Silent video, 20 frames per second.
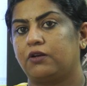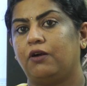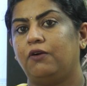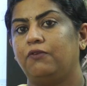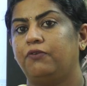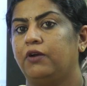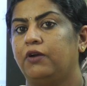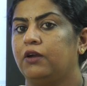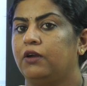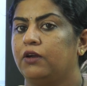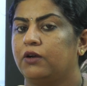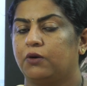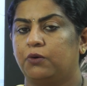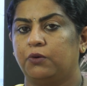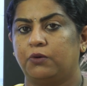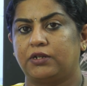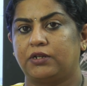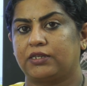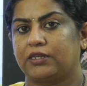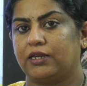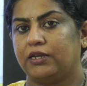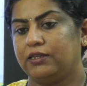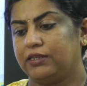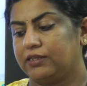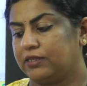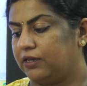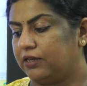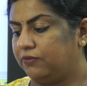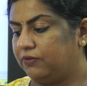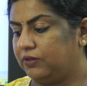of goods and
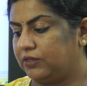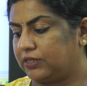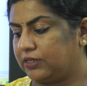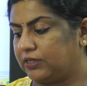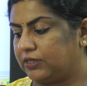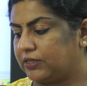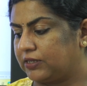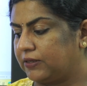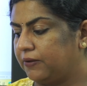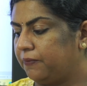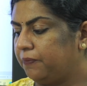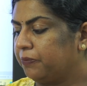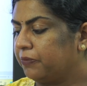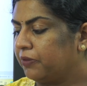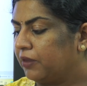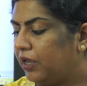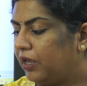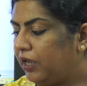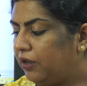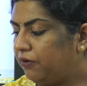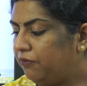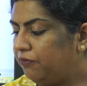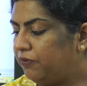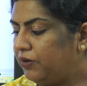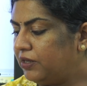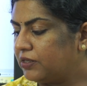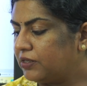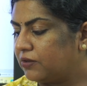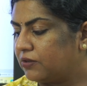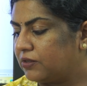services.
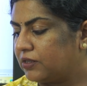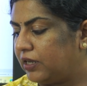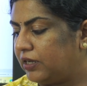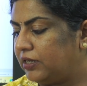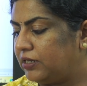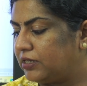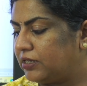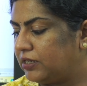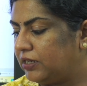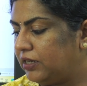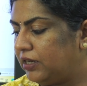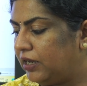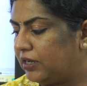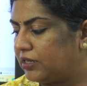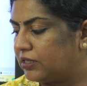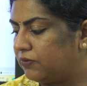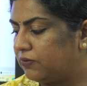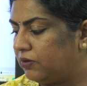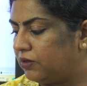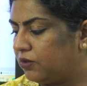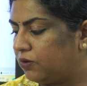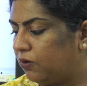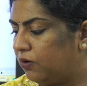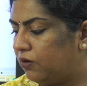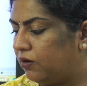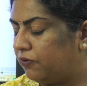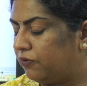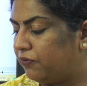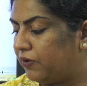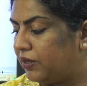Every society, as we
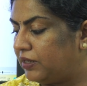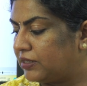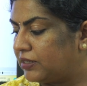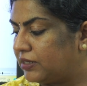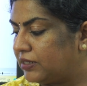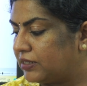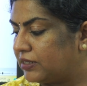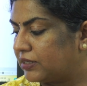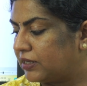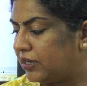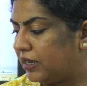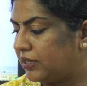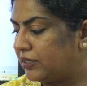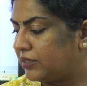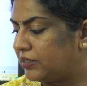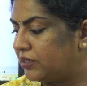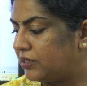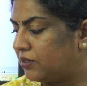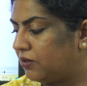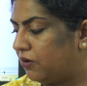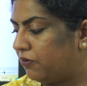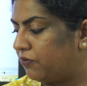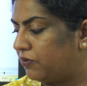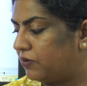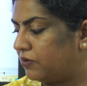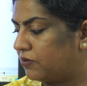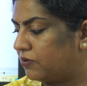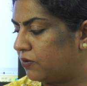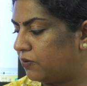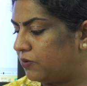told, faces scarcity of
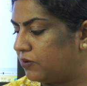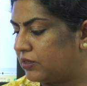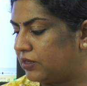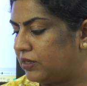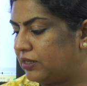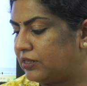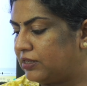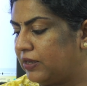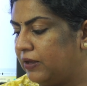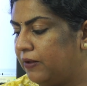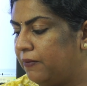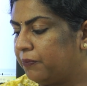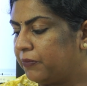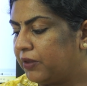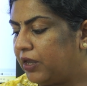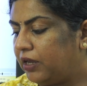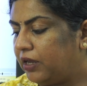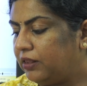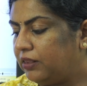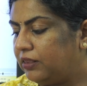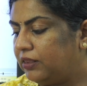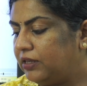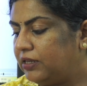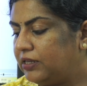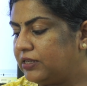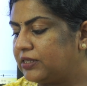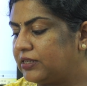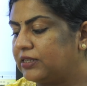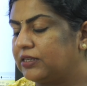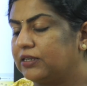resources, and
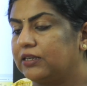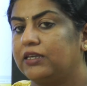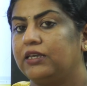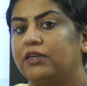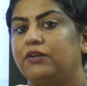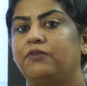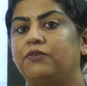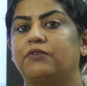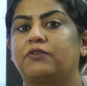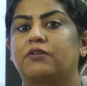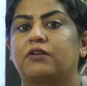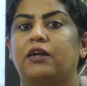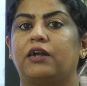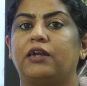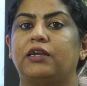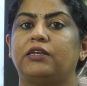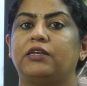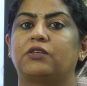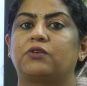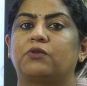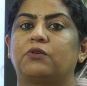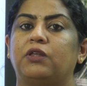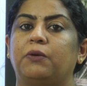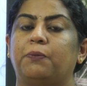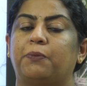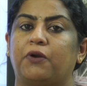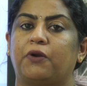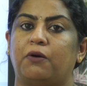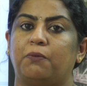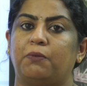this gives rise to the
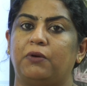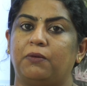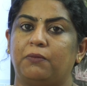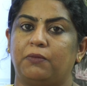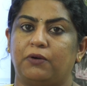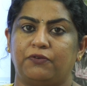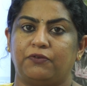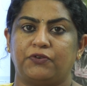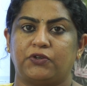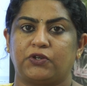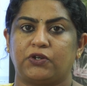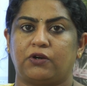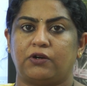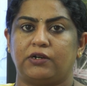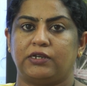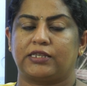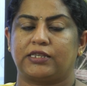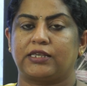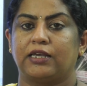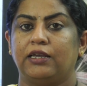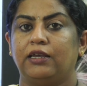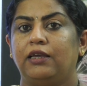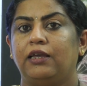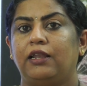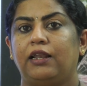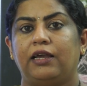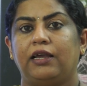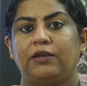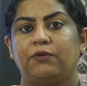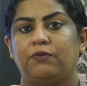problem of choice.
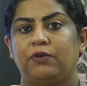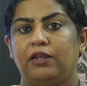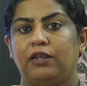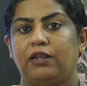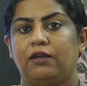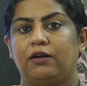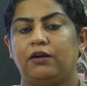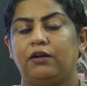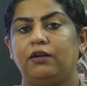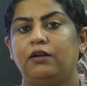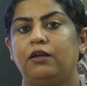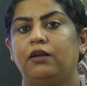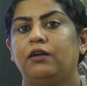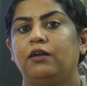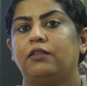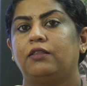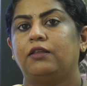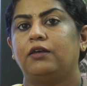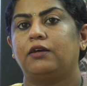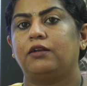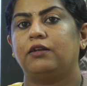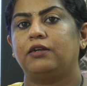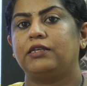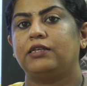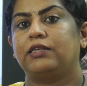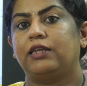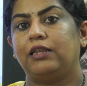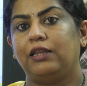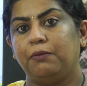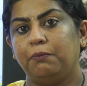Like we learned, there
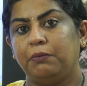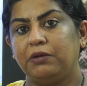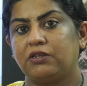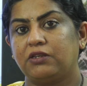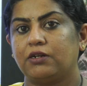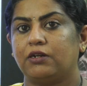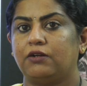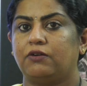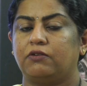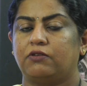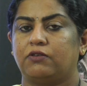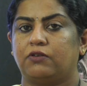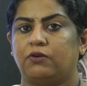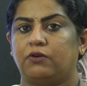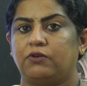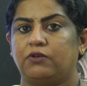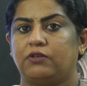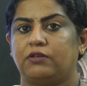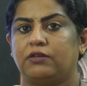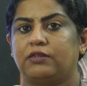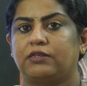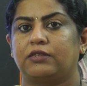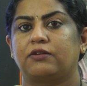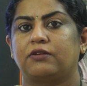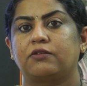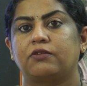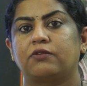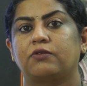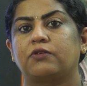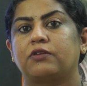is limited
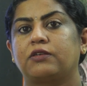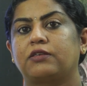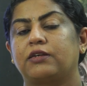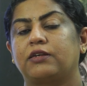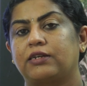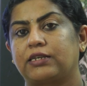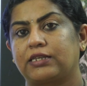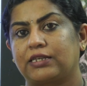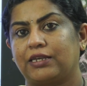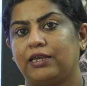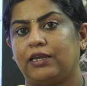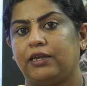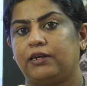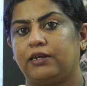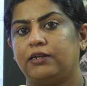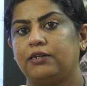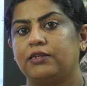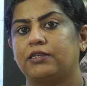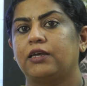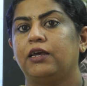resources are scarce,